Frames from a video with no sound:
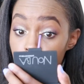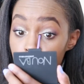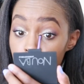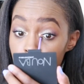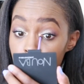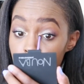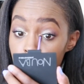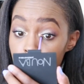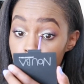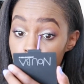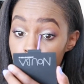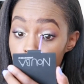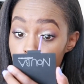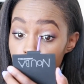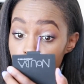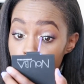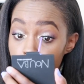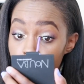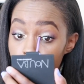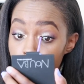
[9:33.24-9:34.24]

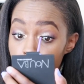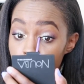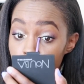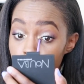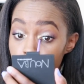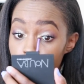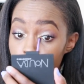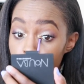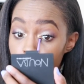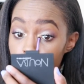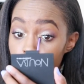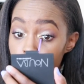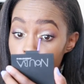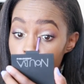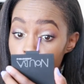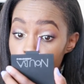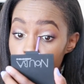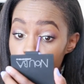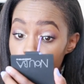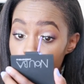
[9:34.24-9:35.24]
[no speech]